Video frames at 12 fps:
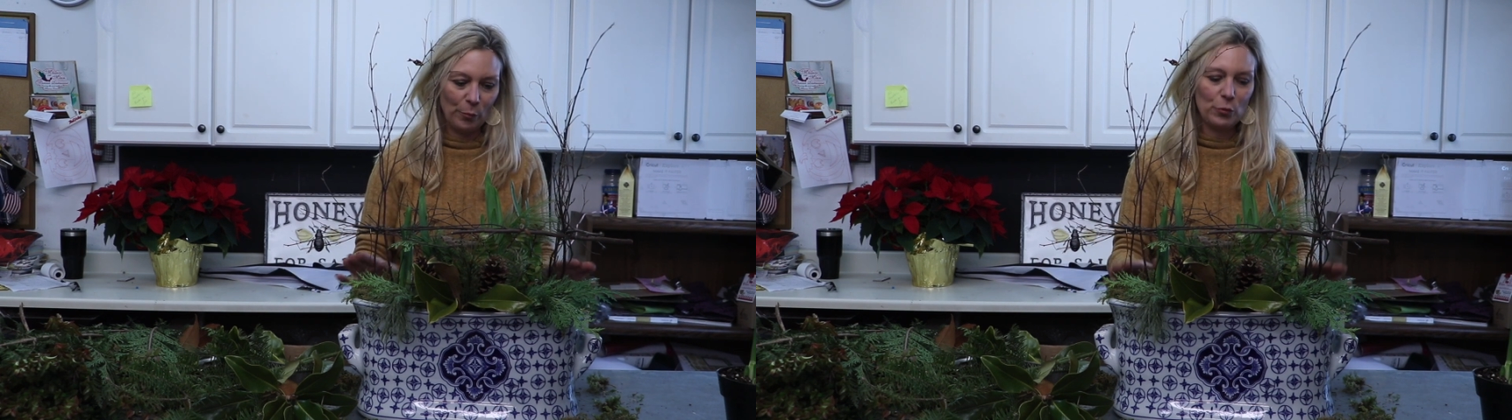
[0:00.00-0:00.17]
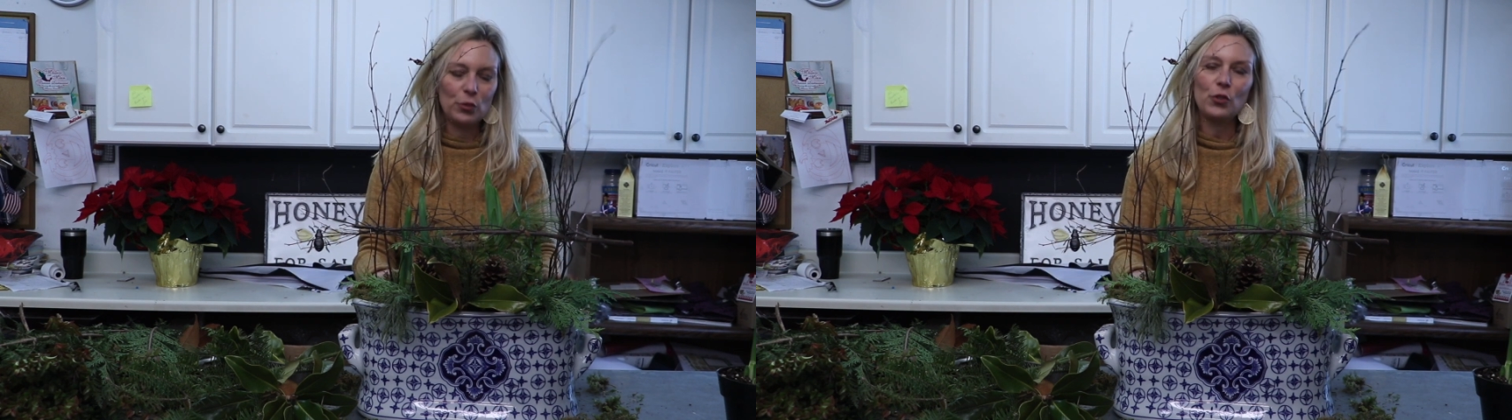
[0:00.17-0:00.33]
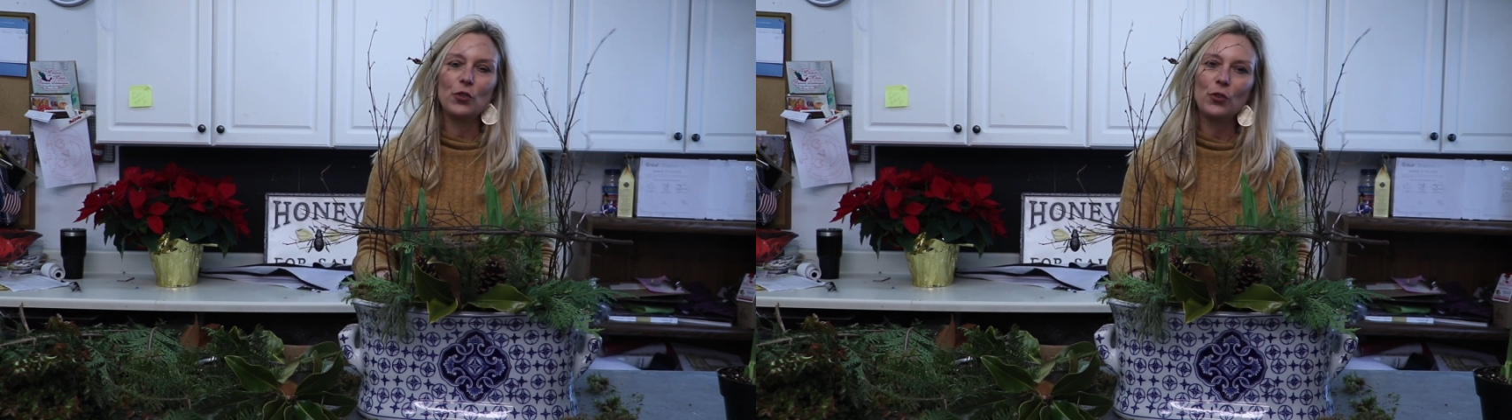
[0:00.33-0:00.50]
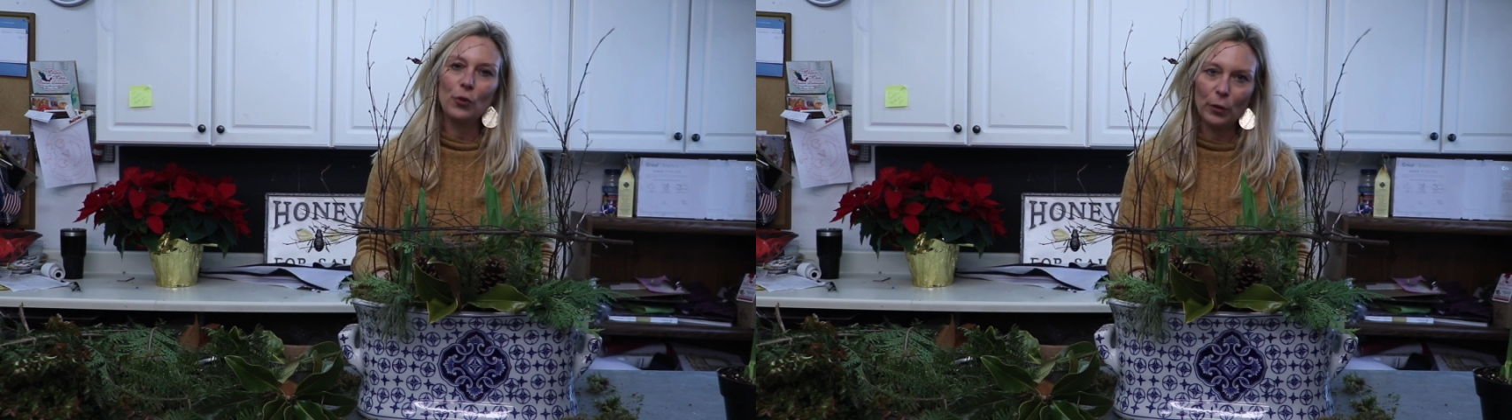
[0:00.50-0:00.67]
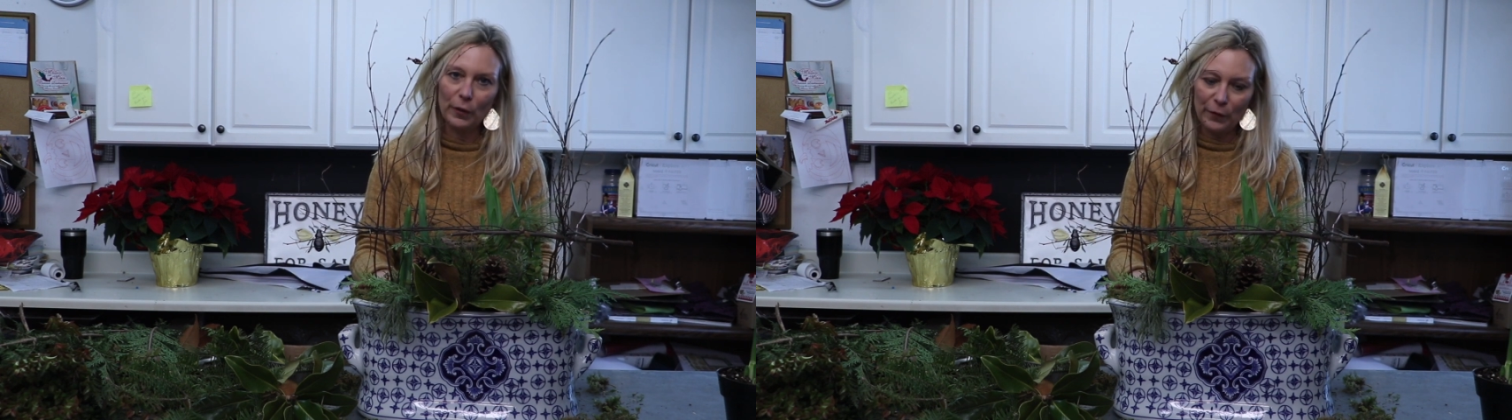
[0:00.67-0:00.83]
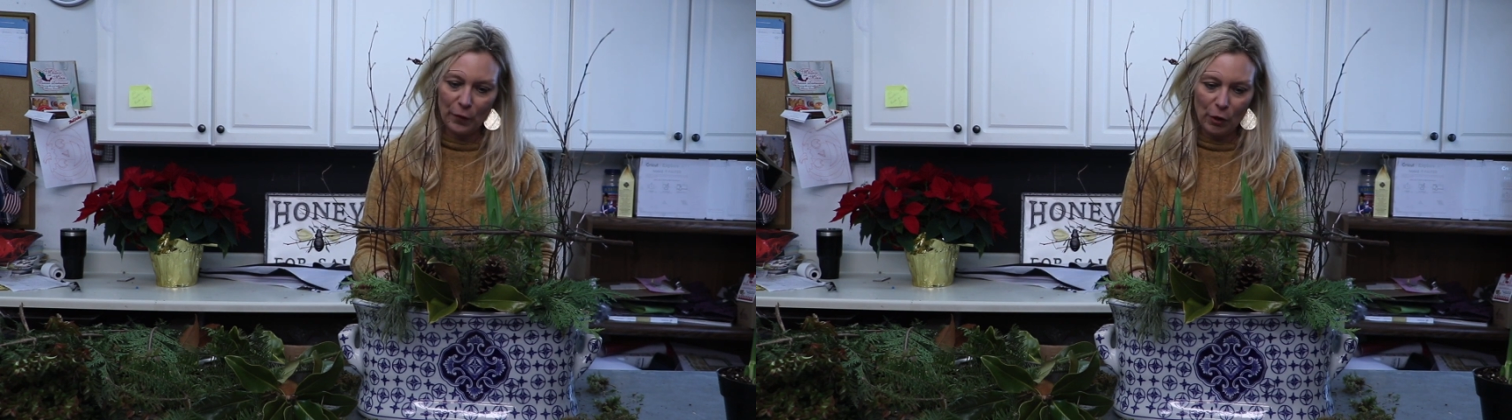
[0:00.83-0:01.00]

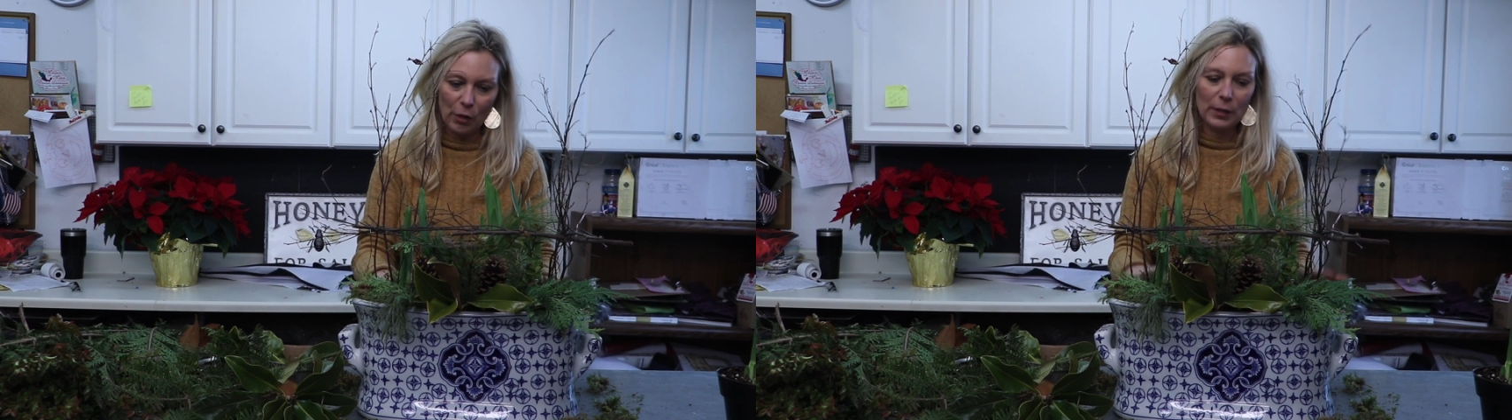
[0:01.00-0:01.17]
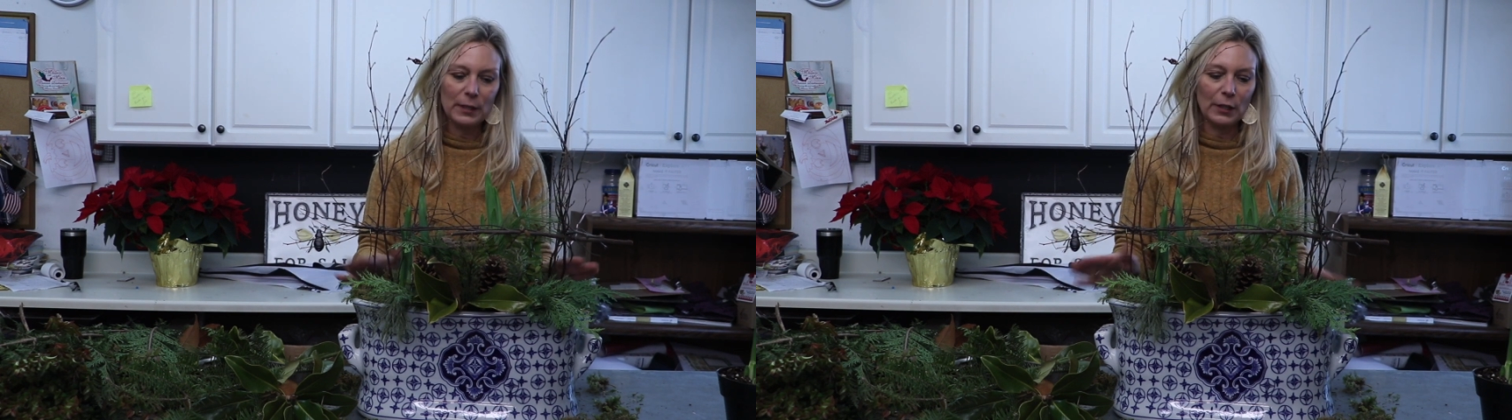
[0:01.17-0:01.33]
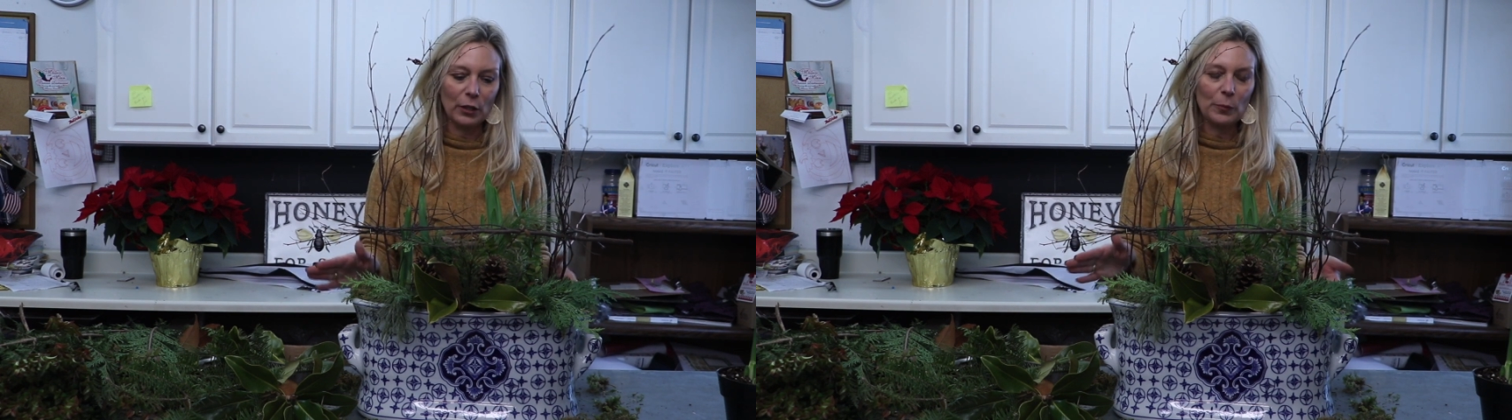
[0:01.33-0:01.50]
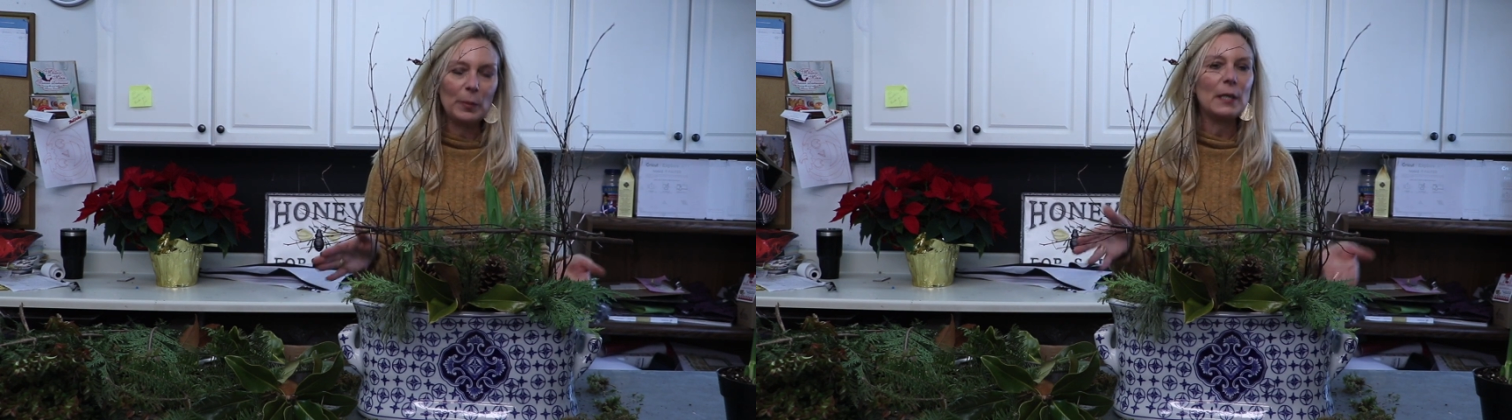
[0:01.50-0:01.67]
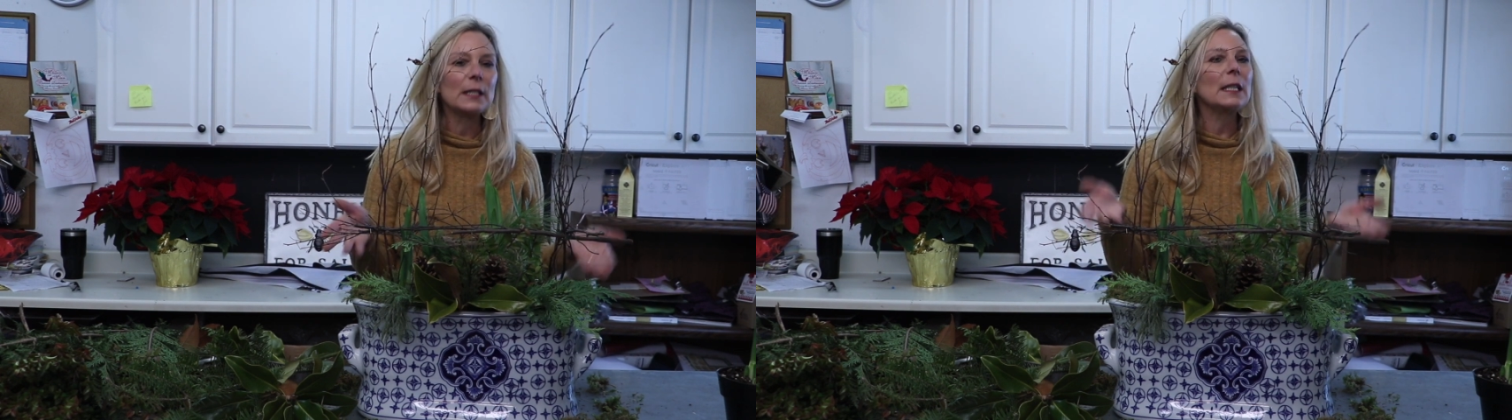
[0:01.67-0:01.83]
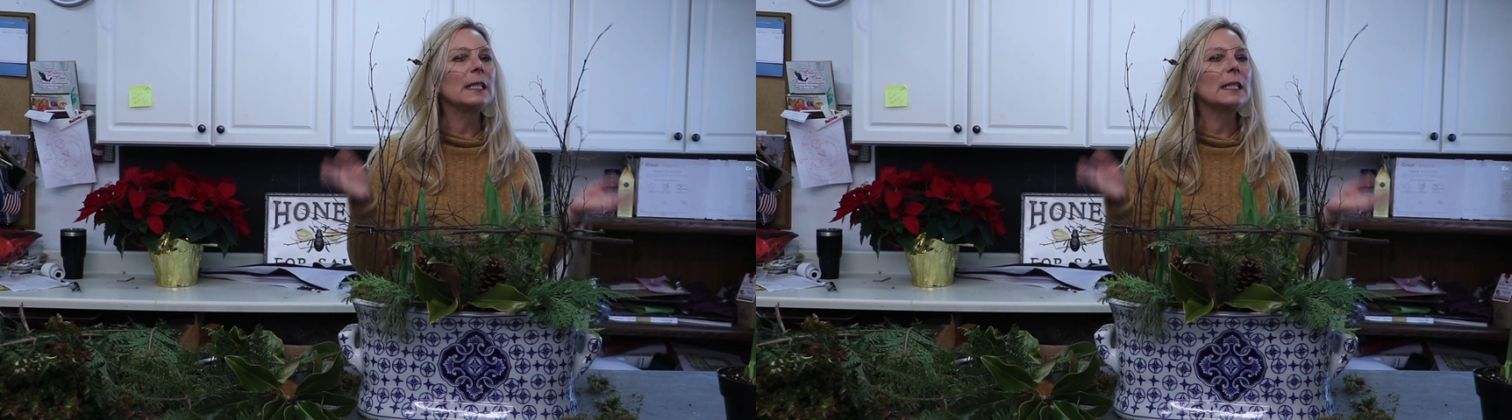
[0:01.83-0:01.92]
beautiful centerpiece.